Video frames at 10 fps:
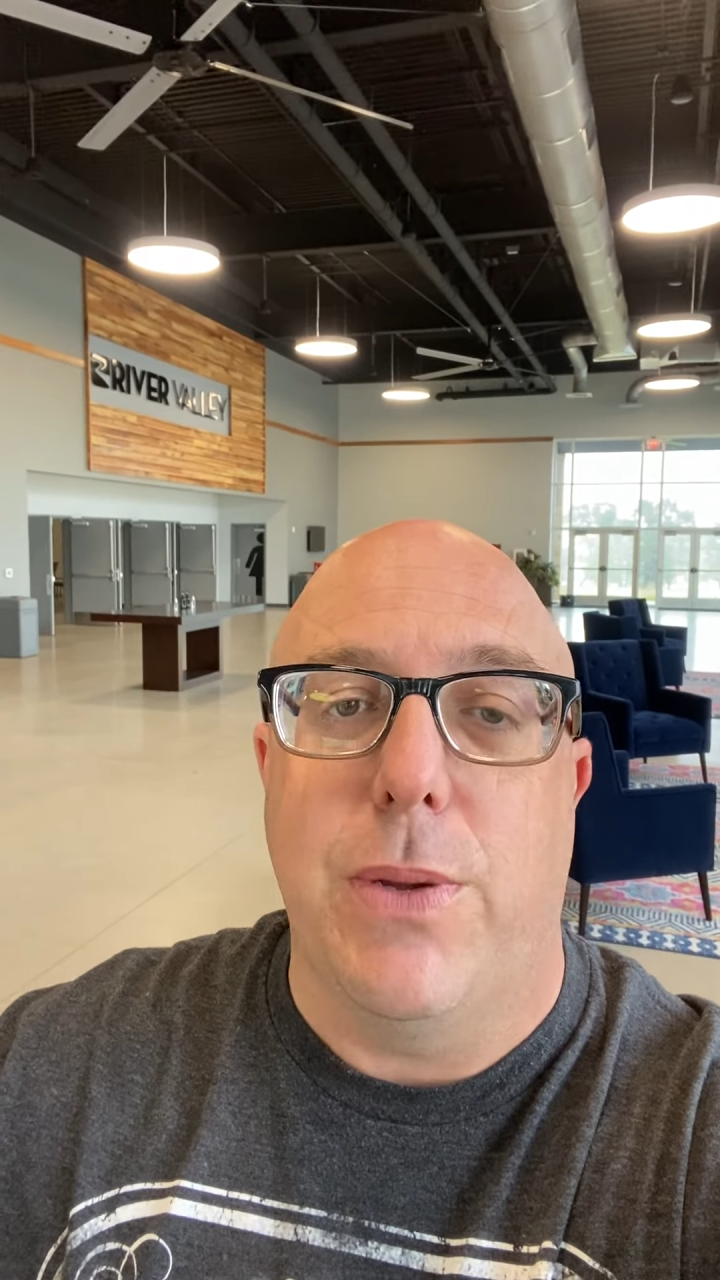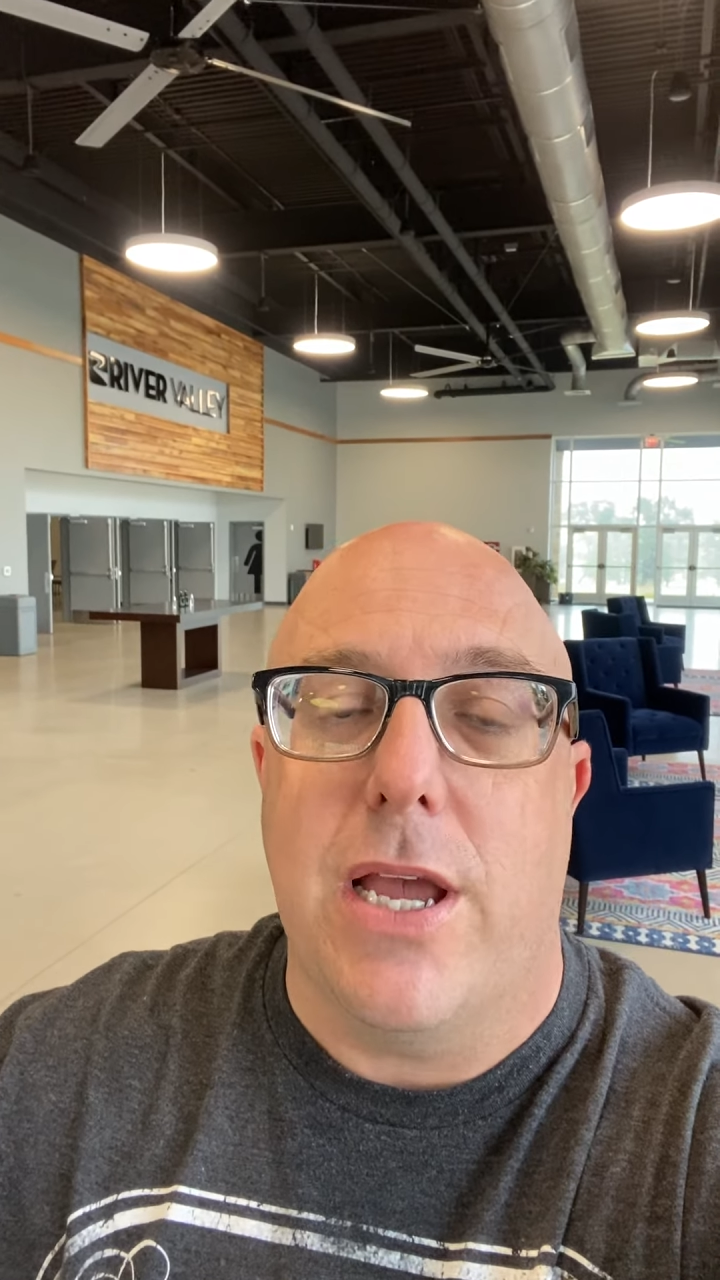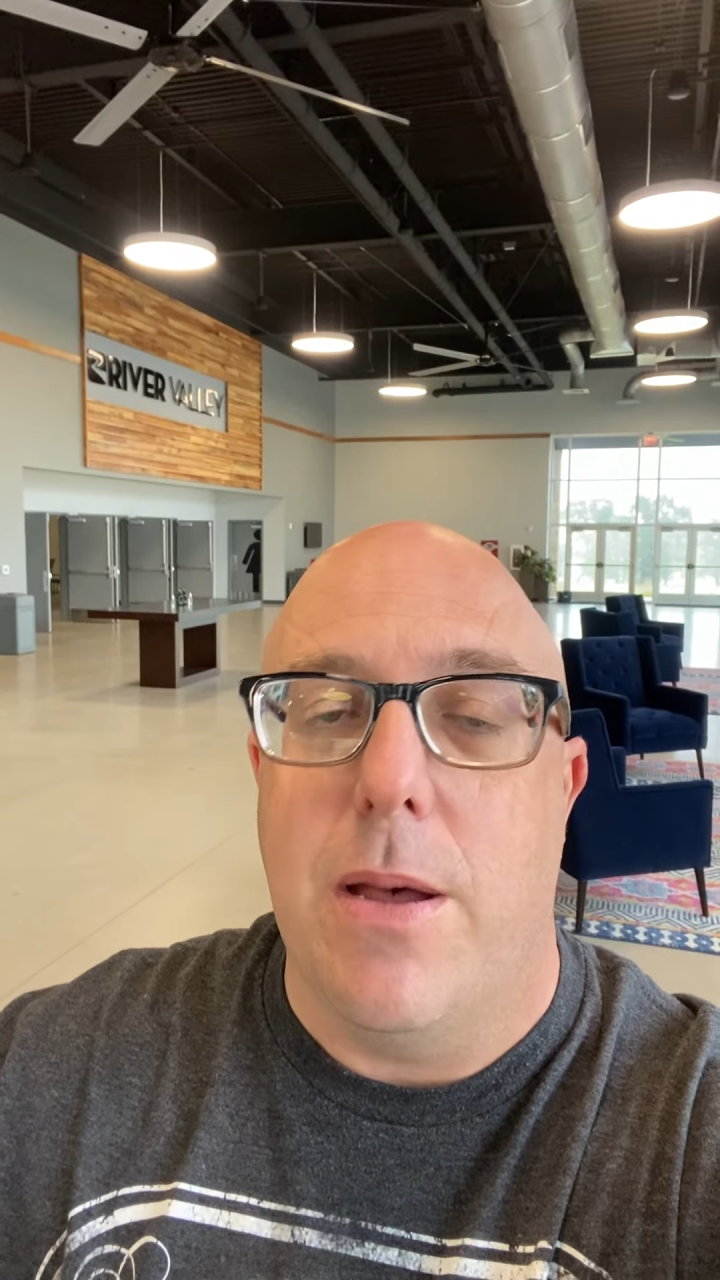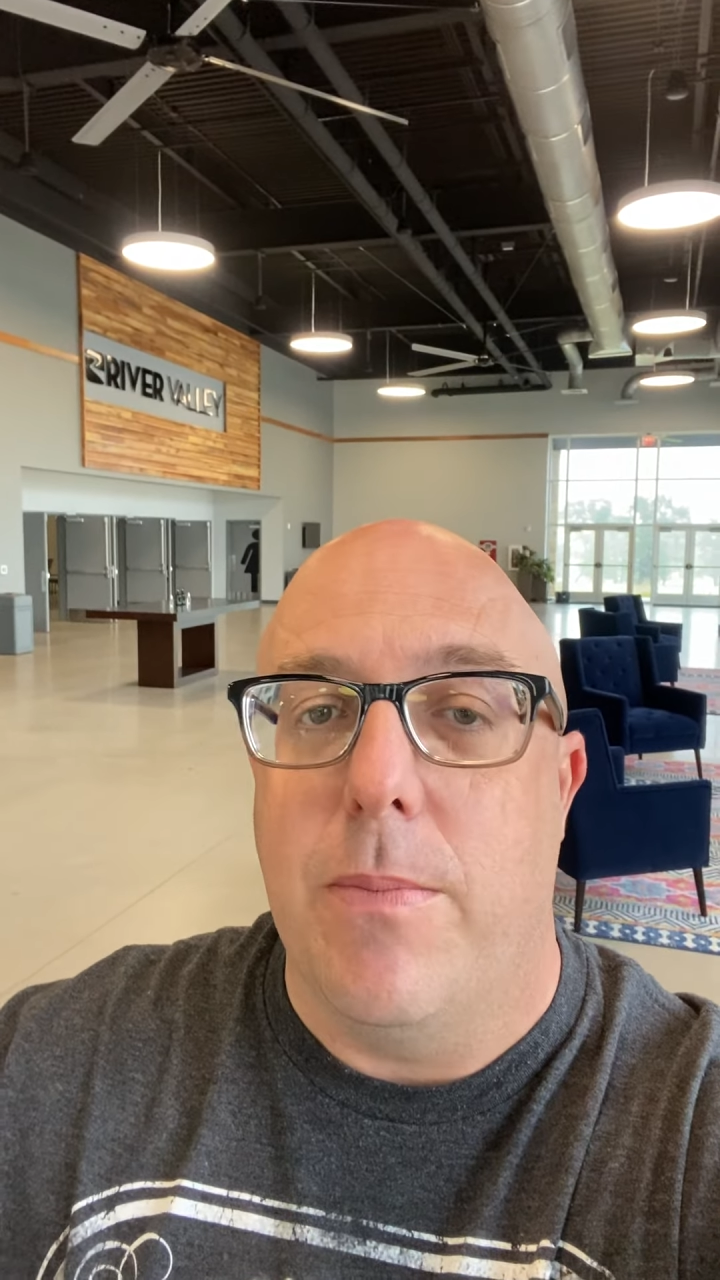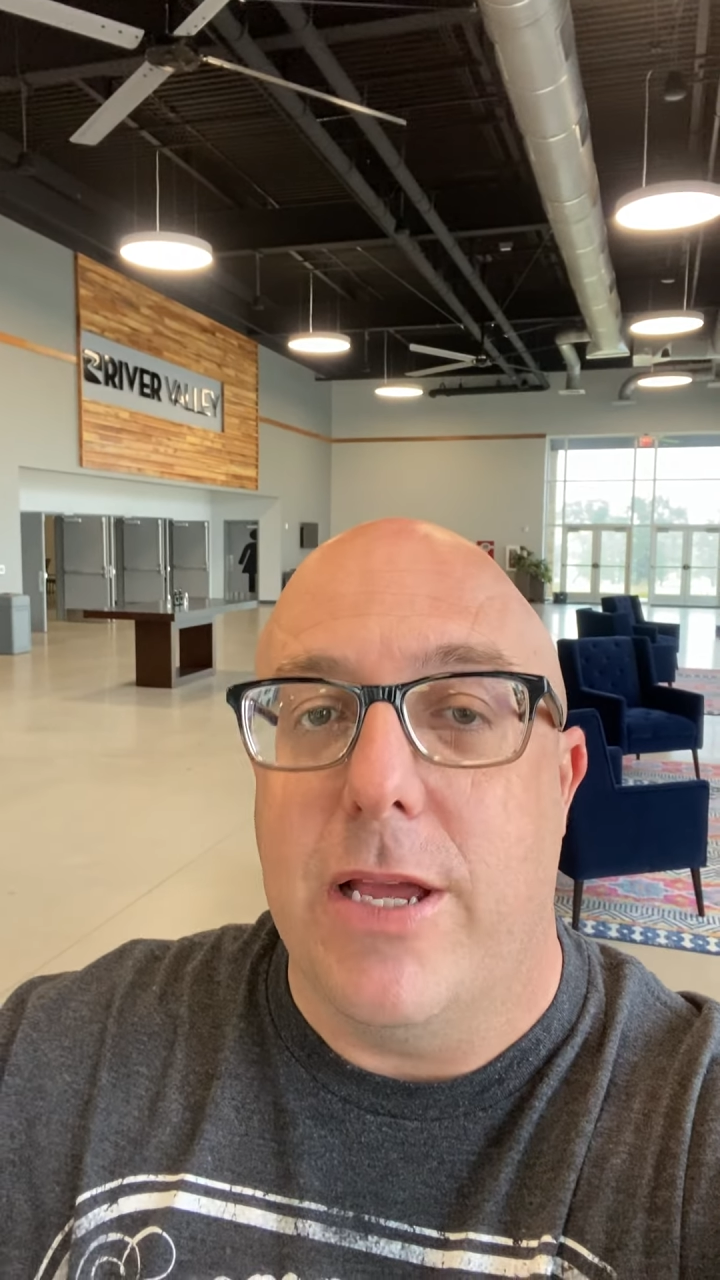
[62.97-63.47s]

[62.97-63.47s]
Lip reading: become